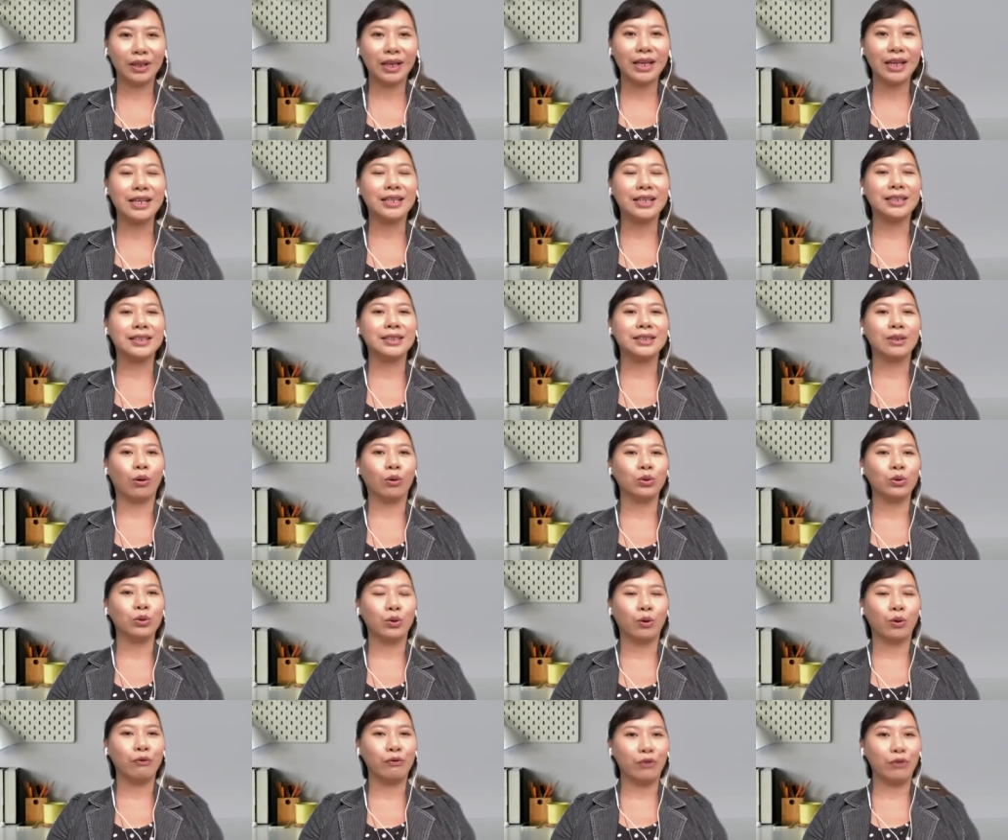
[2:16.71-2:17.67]
It's
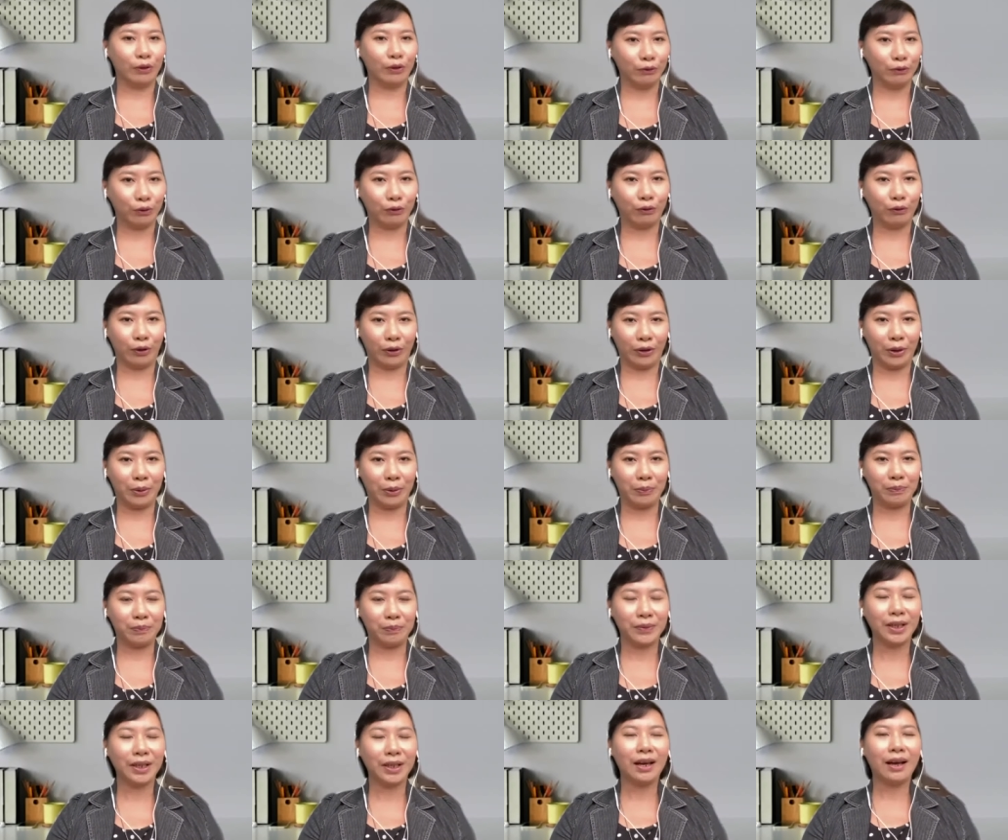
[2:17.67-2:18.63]
also fearful for them,
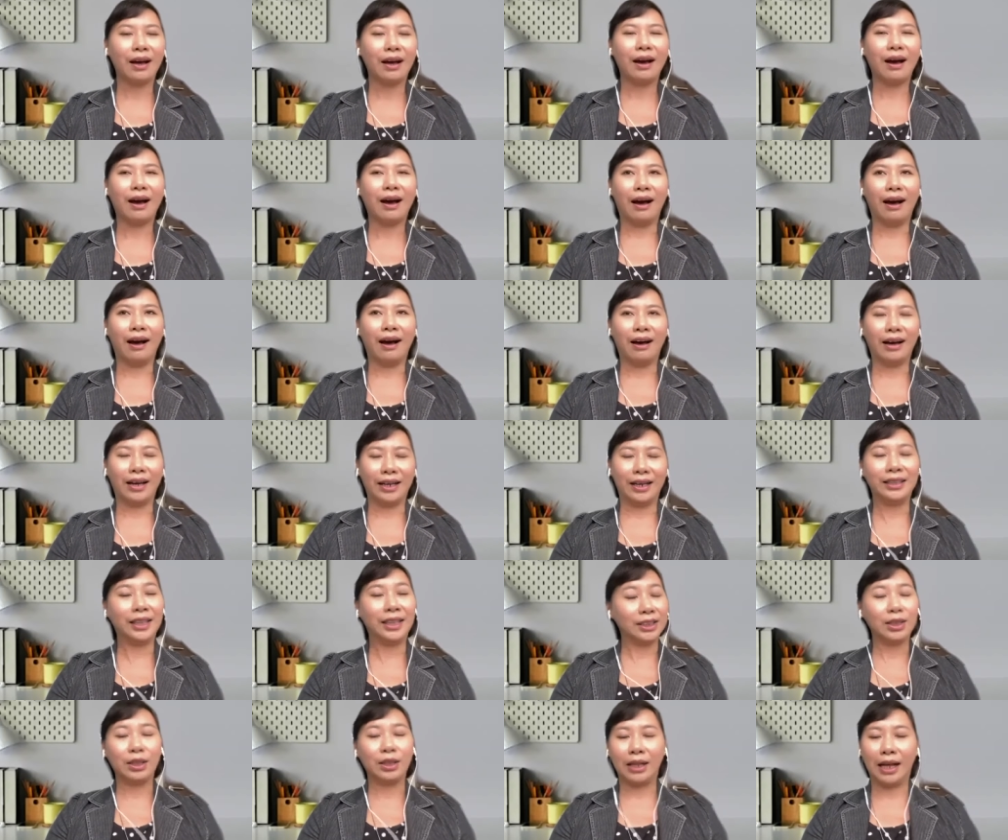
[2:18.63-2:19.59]
and that's the